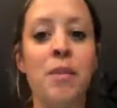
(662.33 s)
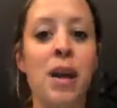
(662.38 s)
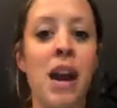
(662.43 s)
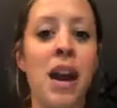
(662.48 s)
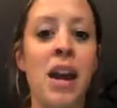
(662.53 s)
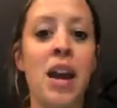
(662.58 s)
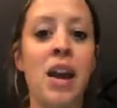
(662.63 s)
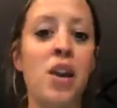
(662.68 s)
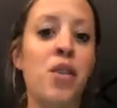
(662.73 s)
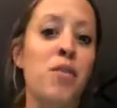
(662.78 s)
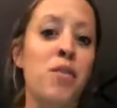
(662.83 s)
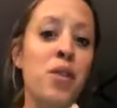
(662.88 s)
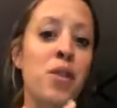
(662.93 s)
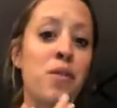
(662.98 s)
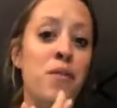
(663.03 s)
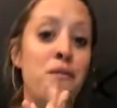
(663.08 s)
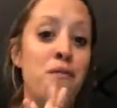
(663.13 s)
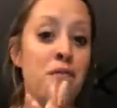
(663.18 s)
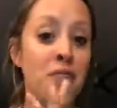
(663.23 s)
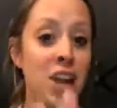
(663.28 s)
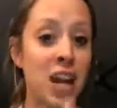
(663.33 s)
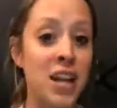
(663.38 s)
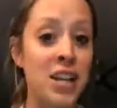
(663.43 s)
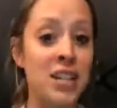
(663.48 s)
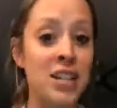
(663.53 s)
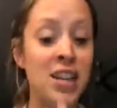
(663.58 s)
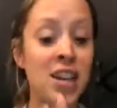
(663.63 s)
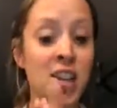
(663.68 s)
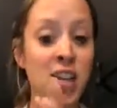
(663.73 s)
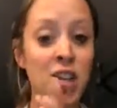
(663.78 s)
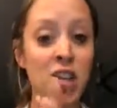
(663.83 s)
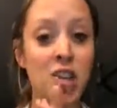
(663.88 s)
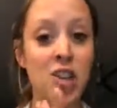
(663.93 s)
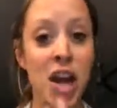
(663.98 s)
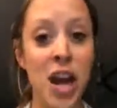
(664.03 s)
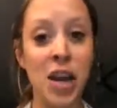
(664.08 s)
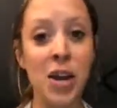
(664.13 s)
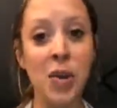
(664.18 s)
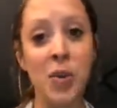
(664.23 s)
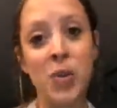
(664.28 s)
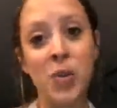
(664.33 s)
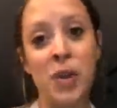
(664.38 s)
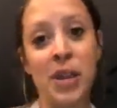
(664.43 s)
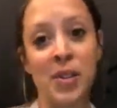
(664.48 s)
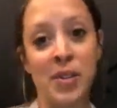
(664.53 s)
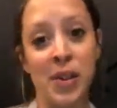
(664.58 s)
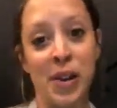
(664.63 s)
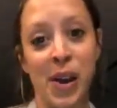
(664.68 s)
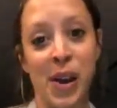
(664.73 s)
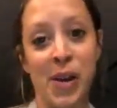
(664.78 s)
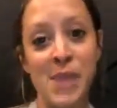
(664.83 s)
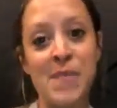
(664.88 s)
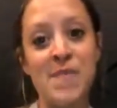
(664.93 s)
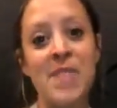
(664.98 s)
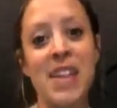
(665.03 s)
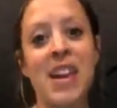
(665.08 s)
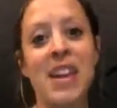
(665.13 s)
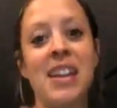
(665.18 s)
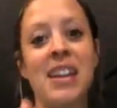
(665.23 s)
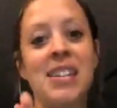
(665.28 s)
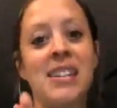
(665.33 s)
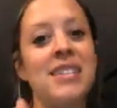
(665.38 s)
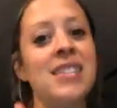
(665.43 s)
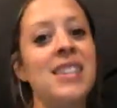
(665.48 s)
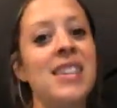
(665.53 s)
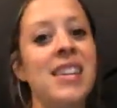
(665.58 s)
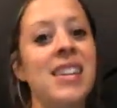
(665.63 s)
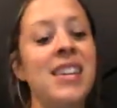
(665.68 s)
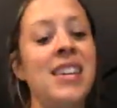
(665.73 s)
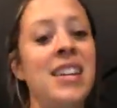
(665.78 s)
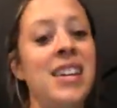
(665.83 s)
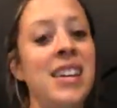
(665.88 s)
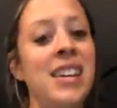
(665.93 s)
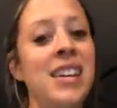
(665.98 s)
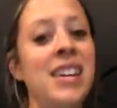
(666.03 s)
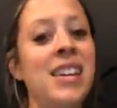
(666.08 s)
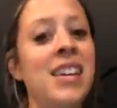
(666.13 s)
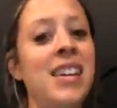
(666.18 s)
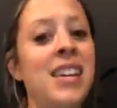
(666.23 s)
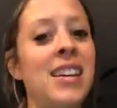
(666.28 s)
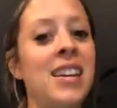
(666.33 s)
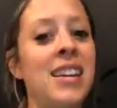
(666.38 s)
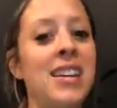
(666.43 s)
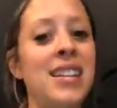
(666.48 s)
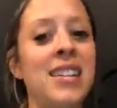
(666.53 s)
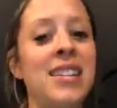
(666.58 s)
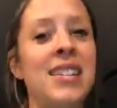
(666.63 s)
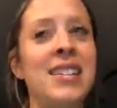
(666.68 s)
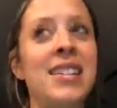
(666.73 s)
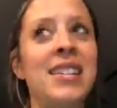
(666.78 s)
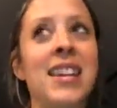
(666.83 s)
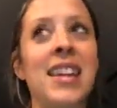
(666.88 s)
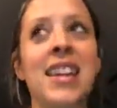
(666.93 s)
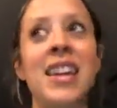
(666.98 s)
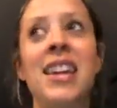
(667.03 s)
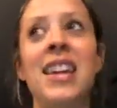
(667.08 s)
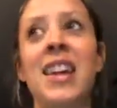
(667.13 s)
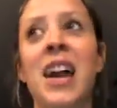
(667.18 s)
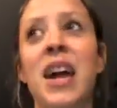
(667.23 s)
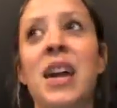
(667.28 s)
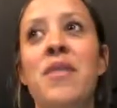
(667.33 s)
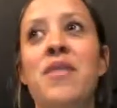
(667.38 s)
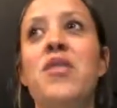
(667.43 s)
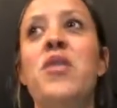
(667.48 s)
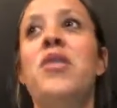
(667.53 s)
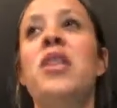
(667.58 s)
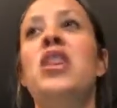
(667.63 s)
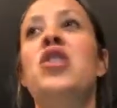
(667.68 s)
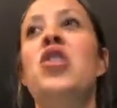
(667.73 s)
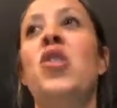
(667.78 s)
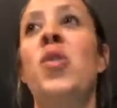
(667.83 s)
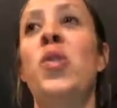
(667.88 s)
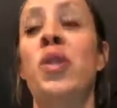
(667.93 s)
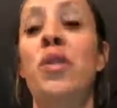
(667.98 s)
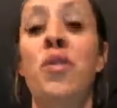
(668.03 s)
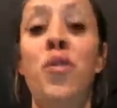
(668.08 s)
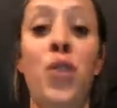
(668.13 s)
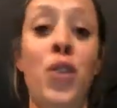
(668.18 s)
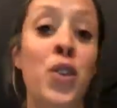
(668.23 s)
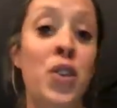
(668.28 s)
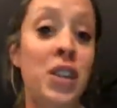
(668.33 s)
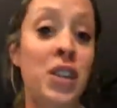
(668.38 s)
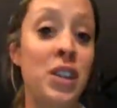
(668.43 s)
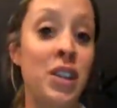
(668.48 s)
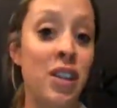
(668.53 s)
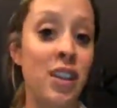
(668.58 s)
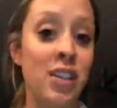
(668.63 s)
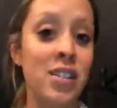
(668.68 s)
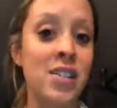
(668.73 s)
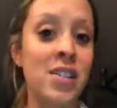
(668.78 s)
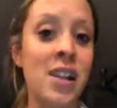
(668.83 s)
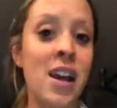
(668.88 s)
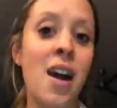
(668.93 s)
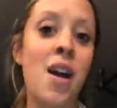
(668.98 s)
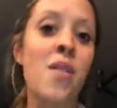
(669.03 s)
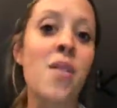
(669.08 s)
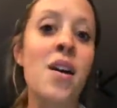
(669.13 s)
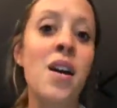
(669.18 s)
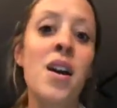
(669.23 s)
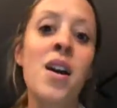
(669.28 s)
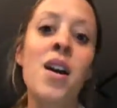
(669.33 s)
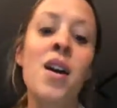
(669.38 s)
my friend Jack Wheeler, and he and I have known each other for years now.